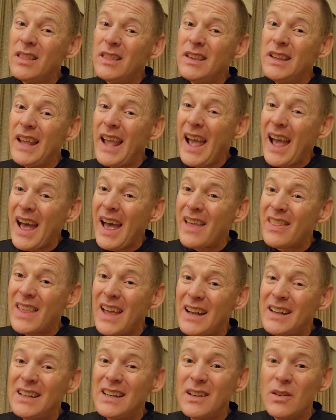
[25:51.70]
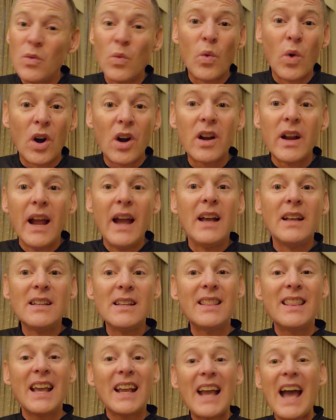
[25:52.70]
Yeah, that didn't work.
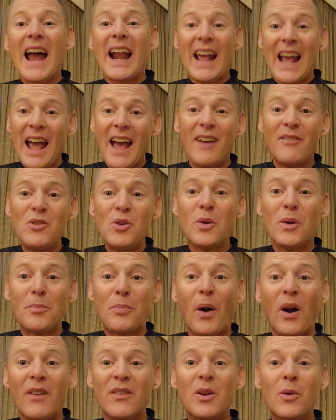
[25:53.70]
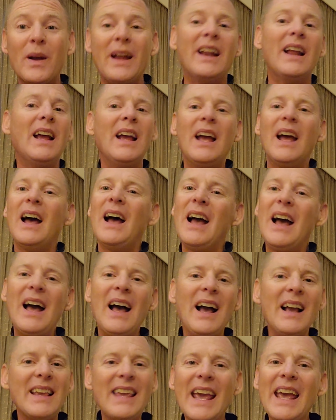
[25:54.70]
They got to have you in perfect wind.
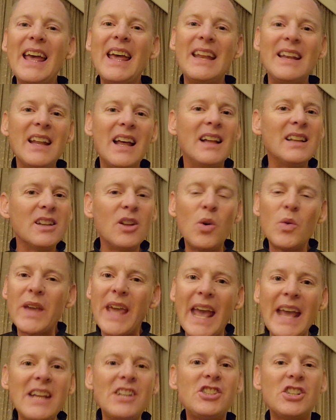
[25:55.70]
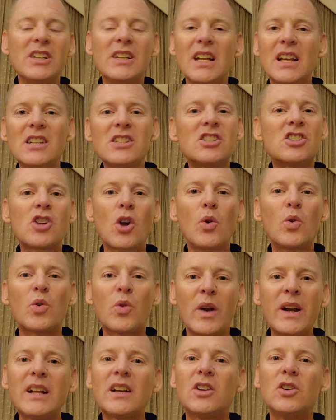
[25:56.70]
Again, location is so
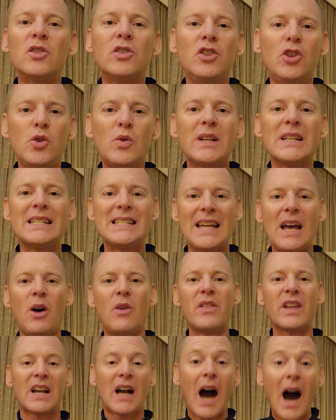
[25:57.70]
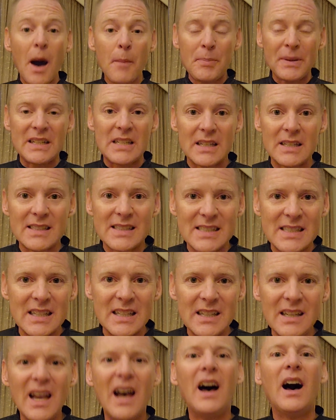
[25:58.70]
critical. You can tell the
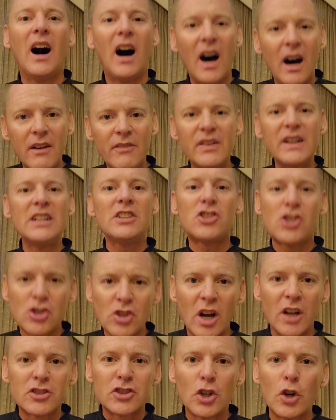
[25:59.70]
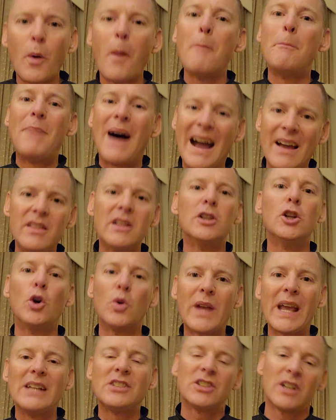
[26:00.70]
competency of an instructor by the
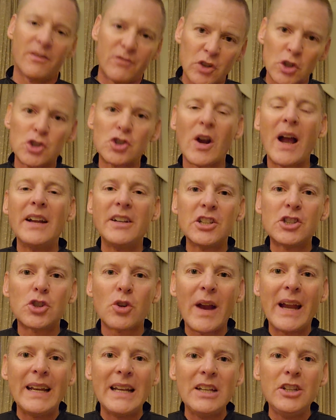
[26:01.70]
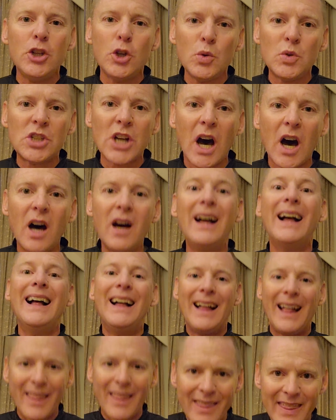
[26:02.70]
location. If they're trying to train in Utah,
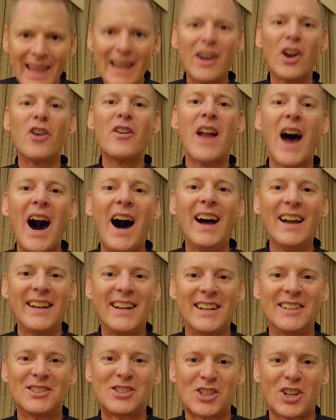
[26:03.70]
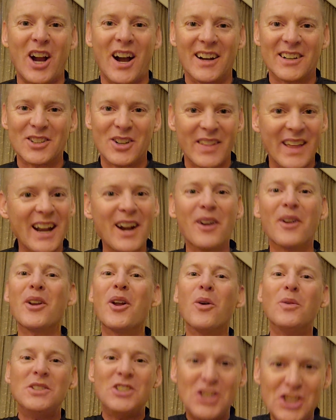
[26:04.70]
they are not an instructor. They don't
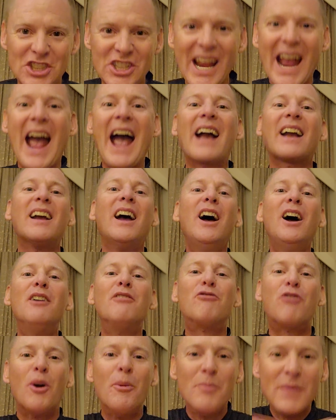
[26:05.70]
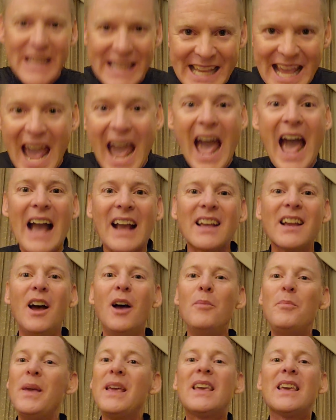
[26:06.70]
know jack from yak,
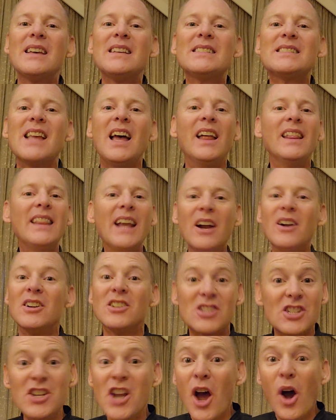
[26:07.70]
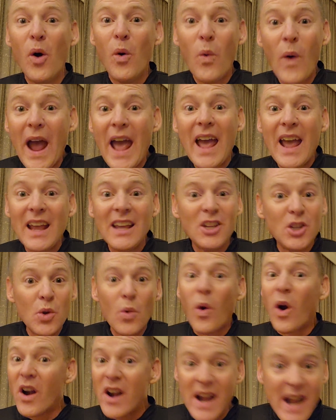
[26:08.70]
because there's no way
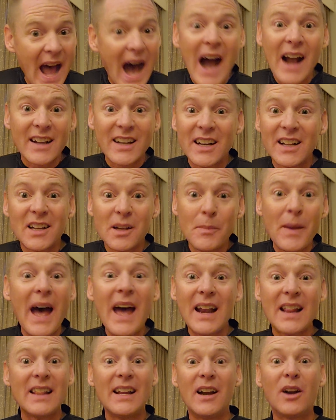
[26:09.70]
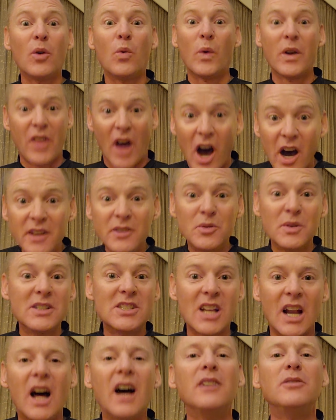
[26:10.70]
you are not going to come out of there with hundreds
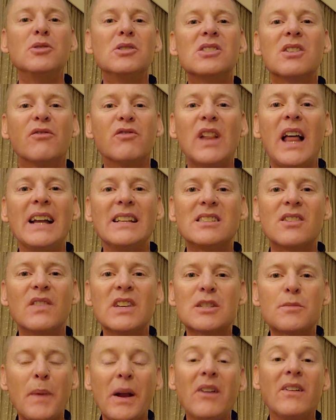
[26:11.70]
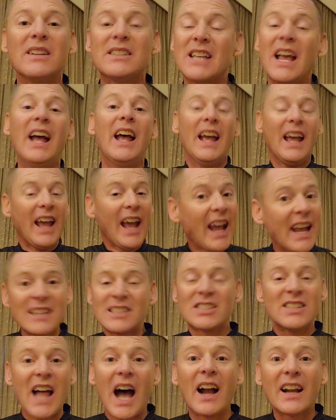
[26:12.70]
and hundreds of flights of experience.
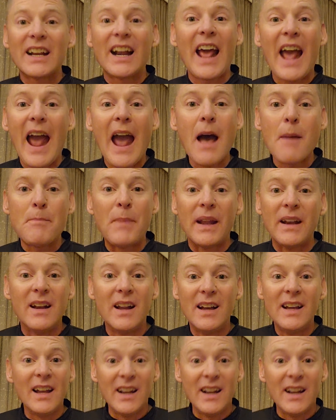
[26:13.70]
It's not going to happen.